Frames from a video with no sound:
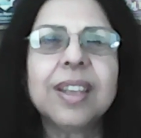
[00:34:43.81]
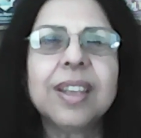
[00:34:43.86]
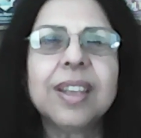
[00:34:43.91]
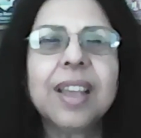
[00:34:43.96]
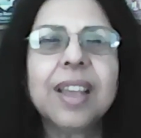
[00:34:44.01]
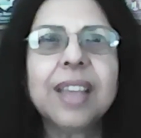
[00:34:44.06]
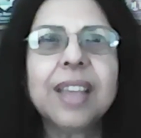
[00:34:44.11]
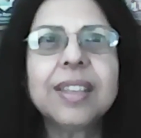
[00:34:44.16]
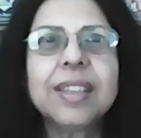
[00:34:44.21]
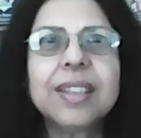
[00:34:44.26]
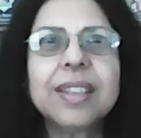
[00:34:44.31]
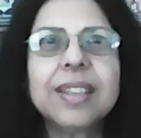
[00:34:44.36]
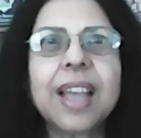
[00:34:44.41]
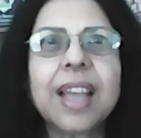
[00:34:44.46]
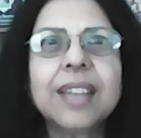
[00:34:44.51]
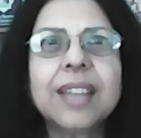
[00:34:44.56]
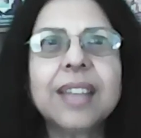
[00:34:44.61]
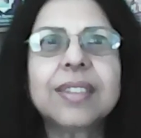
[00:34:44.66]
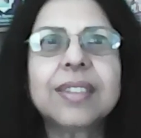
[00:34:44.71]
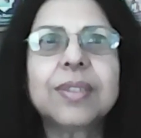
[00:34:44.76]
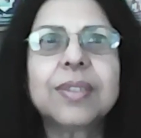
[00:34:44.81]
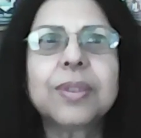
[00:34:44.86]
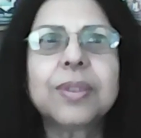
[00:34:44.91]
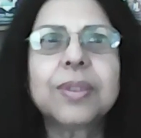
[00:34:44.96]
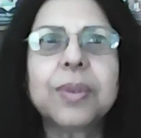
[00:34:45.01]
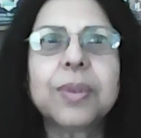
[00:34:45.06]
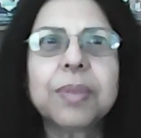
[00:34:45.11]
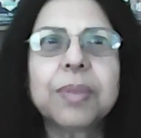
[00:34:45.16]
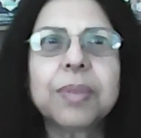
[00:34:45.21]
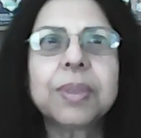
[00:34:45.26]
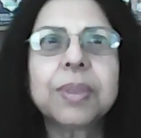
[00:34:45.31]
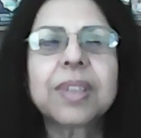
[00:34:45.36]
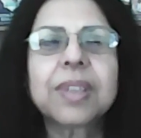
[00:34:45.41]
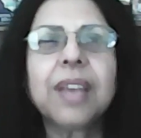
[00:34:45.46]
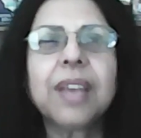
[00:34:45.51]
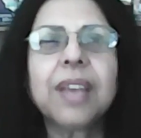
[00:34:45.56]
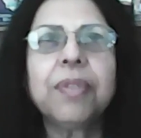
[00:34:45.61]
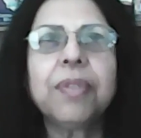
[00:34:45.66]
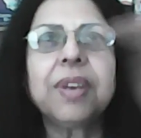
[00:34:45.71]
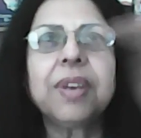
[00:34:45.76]
I think that's so it was
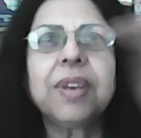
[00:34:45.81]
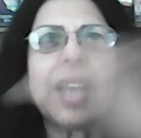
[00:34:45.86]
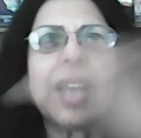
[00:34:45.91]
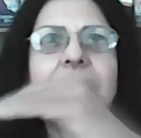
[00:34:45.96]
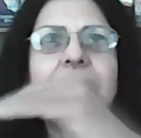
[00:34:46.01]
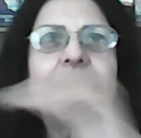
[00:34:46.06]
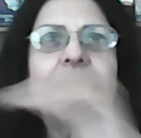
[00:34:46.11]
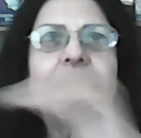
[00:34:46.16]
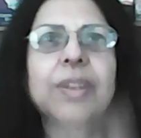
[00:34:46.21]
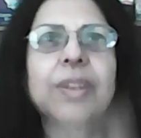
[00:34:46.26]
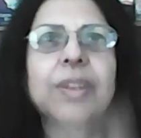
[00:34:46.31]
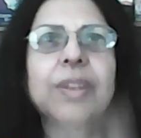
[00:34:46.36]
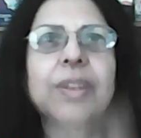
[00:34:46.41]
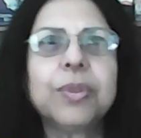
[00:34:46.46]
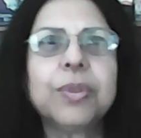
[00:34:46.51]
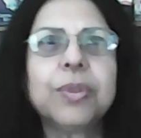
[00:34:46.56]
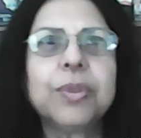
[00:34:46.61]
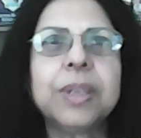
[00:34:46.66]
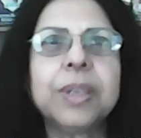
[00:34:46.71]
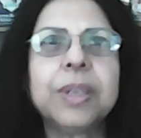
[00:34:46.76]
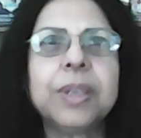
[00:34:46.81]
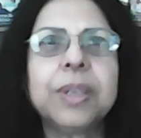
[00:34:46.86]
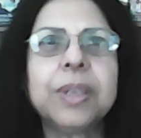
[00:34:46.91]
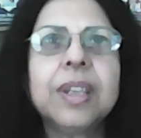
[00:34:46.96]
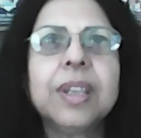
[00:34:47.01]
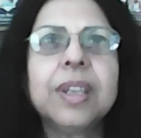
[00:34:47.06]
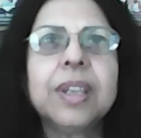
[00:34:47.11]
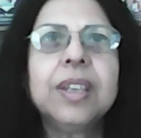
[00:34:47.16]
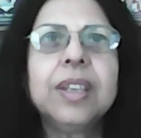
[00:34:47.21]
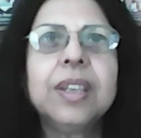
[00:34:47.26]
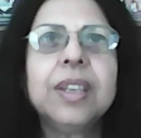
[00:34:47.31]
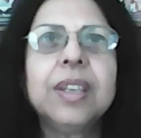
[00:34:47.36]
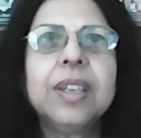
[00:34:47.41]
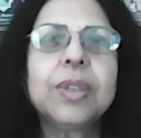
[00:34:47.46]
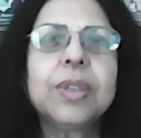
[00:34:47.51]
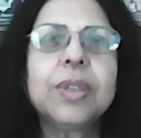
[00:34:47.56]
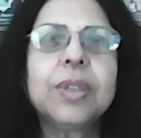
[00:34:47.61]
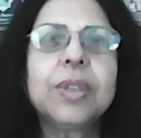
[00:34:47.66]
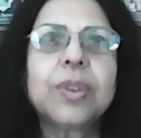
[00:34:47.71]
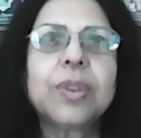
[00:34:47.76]
kind of a natural movement into
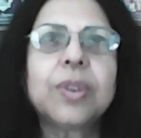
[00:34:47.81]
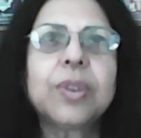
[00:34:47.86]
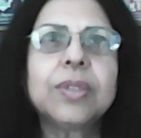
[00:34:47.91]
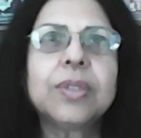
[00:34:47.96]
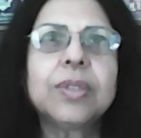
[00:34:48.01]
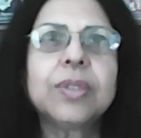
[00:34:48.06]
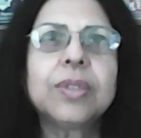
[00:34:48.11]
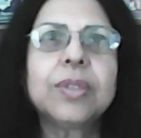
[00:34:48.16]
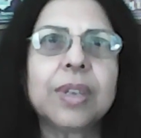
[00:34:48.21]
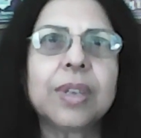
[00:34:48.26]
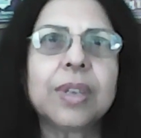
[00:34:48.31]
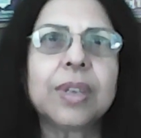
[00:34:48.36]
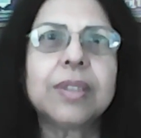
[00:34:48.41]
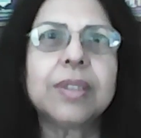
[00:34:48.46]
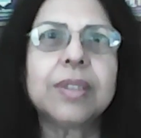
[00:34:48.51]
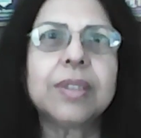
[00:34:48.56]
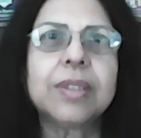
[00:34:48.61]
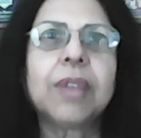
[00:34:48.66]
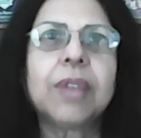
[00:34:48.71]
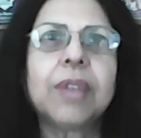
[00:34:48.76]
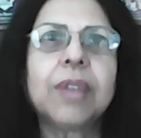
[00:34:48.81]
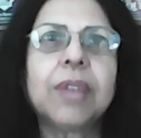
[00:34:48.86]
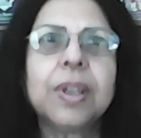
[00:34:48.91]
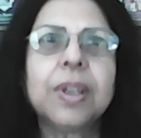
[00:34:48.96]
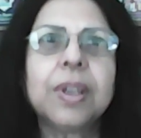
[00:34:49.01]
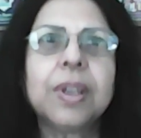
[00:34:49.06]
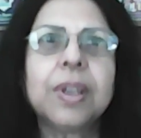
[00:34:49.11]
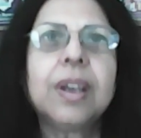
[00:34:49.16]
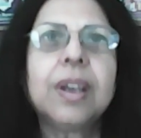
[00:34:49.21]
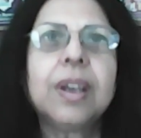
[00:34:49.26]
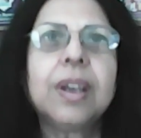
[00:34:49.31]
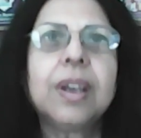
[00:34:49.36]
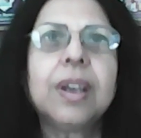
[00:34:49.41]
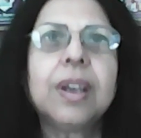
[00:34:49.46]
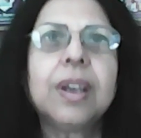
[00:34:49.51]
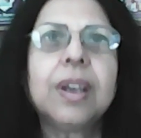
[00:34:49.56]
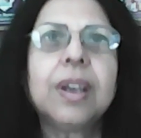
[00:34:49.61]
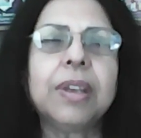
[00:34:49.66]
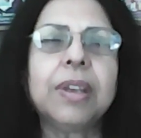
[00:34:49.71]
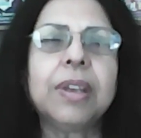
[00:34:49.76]
the short stories of
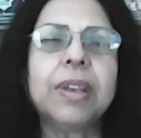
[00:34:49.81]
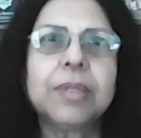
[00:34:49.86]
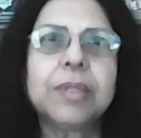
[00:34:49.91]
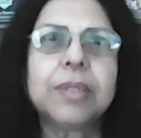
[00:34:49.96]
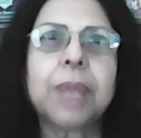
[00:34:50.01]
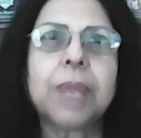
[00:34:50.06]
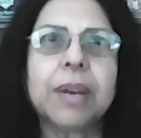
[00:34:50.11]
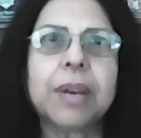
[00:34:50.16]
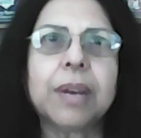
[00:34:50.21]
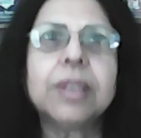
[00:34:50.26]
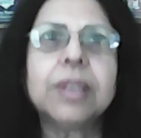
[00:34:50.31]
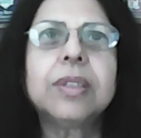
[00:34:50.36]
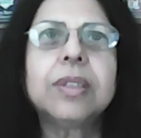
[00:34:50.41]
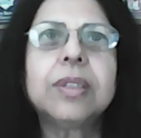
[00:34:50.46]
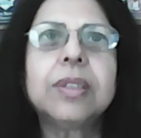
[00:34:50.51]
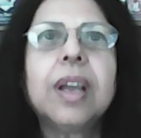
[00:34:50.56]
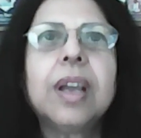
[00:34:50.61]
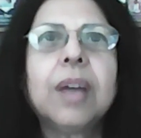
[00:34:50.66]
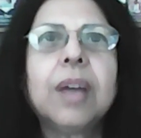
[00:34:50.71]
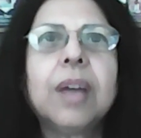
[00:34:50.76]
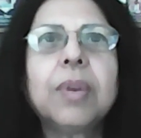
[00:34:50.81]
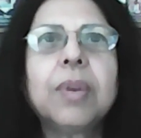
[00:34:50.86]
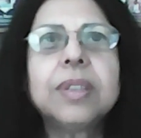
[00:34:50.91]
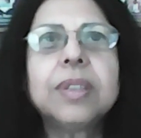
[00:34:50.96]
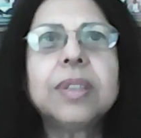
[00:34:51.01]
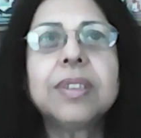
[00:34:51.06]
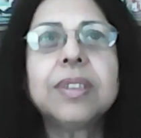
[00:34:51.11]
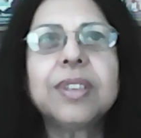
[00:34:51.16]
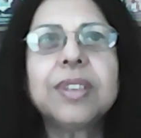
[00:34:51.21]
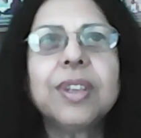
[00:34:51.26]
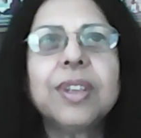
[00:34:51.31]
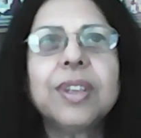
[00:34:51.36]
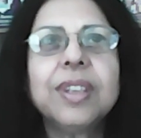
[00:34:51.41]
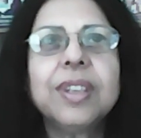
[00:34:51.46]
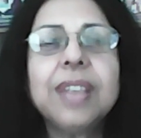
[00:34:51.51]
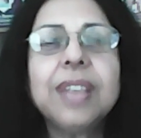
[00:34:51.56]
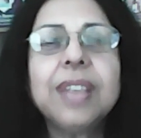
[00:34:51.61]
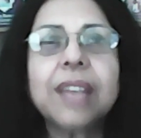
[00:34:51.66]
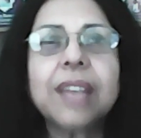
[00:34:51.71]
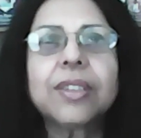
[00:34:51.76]
Arranged Marriage. I wasn't
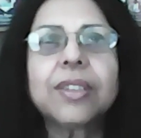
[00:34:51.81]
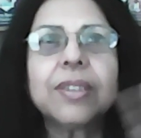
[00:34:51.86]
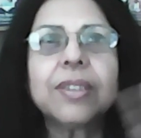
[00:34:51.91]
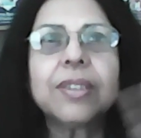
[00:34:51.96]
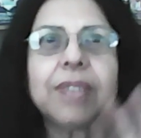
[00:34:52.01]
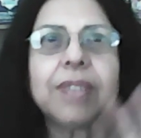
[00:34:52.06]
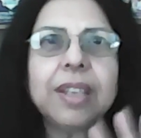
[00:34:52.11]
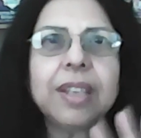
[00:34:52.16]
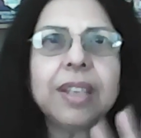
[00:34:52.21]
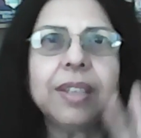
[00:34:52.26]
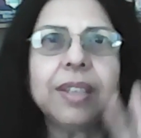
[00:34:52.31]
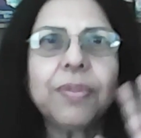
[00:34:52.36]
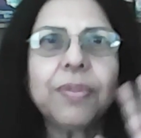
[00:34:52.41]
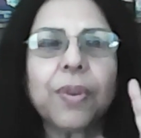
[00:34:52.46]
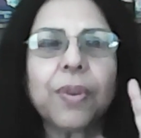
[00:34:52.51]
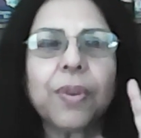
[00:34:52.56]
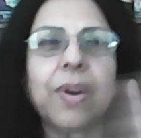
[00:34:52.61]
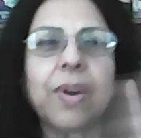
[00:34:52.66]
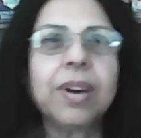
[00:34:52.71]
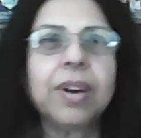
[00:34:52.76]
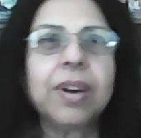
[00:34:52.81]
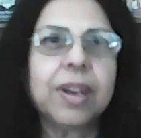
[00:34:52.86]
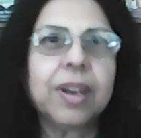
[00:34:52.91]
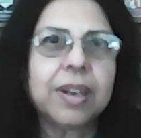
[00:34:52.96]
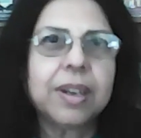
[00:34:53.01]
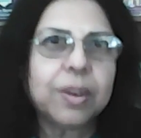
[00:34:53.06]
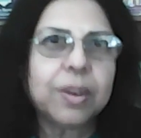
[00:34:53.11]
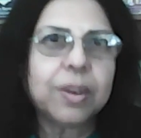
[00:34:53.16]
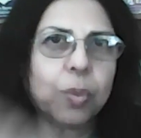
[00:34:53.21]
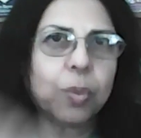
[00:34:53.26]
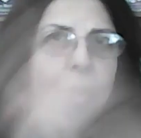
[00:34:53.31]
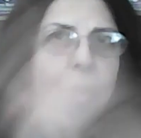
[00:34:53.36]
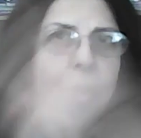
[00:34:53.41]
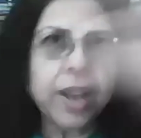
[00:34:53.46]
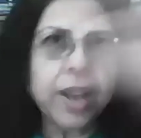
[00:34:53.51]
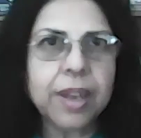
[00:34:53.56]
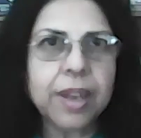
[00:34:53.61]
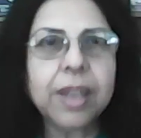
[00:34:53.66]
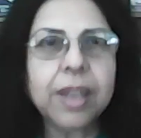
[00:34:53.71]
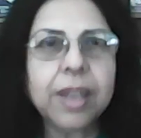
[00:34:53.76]
yet ready for
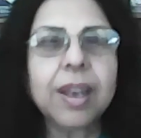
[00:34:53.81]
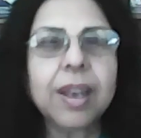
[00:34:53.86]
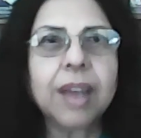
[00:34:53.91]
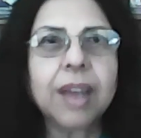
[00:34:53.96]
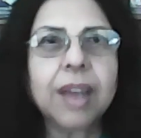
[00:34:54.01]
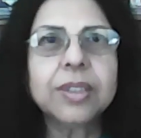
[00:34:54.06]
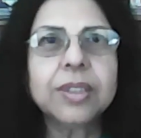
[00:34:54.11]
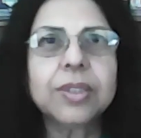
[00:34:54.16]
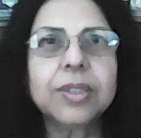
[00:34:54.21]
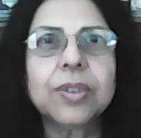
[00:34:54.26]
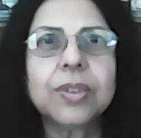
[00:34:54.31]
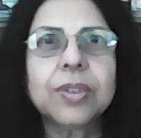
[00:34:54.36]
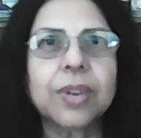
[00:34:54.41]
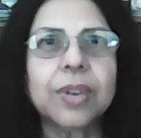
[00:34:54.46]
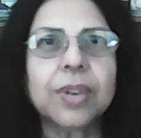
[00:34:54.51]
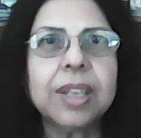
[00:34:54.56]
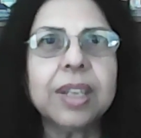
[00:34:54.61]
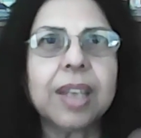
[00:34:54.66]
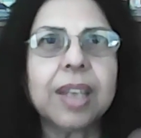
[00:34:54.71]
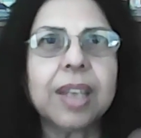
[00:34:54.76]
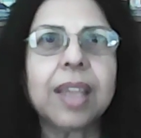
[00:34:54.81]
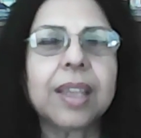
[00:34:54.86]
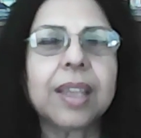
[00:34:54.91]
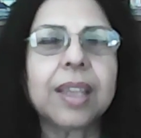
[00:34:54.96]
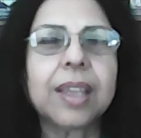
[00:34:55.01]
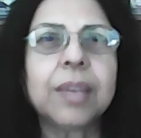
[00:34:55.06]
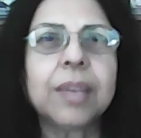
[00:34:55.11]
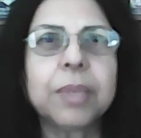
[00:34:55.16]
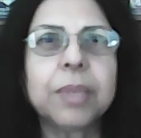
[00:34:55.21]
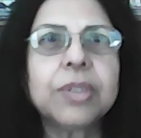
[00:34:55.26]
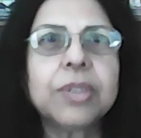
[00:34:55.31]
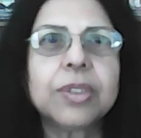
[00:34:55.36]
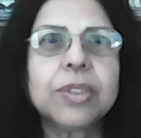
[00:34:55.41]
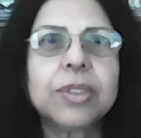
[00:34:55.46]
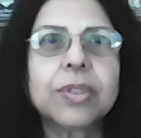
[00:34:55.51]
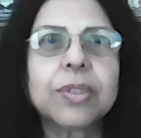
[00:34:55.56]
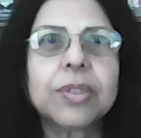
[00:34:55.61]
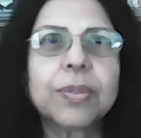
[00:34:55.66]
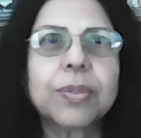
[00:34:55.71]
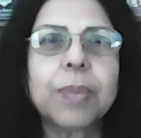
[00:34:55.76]
one large story, like in
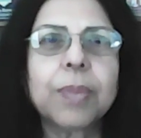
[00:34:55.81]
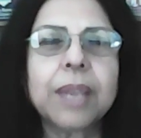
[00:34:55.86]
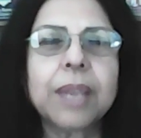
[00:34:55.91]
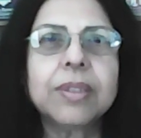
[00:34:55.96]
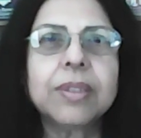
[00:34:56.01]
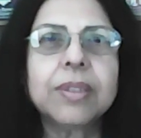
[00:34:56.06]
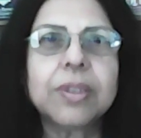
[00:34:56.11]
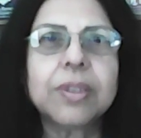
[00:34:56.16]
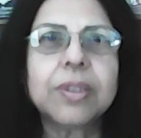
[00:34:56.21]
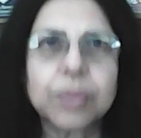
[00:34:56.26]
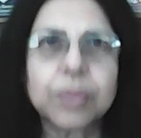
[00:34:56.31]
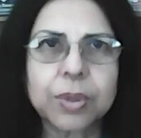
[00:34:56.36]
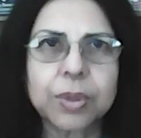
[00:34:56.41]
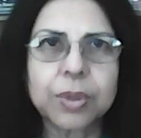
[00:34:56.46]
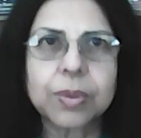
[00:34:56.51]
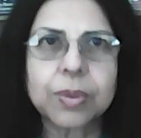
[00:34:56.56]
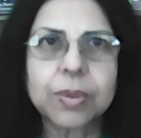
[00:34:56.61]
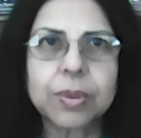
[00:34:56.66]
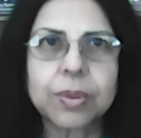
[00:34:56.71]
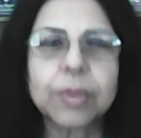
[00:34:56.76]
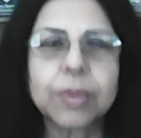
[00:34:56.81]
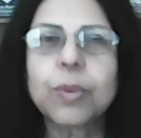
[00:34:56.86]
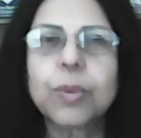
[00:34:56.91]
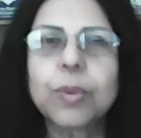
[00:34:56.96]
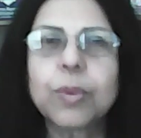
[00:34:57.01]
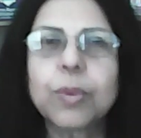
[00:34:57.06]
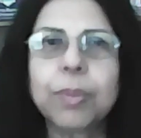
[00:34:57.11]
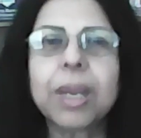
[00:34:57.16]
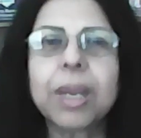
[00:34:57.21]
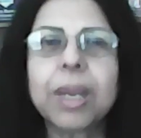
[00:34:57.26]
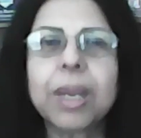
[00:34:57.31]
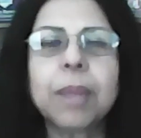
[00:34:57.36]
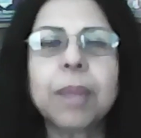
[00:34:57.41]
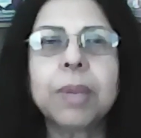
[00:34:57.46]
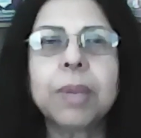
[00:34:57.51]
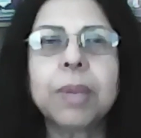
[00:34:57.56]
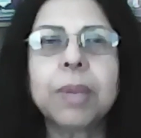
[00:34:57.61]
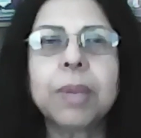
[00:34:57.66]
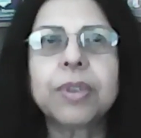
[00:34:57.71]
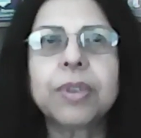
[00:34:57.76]
Mistress of Spices, which would become
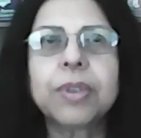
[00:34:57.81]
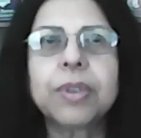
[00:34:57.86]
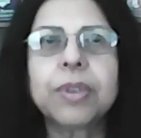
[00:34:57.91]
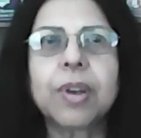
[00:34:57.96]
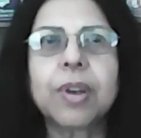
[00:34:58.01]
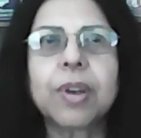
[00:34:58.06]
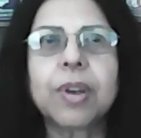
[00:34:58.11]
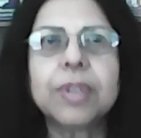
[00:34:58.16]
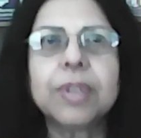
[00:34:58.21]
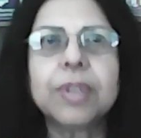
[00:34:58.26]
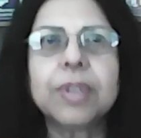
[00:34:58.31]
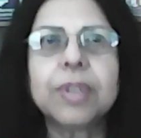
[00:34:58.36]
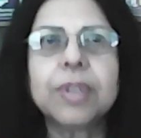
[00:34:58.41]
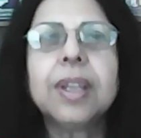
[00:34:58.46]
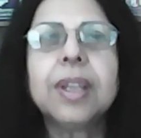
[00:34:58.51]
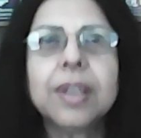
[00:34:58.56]
my first novel.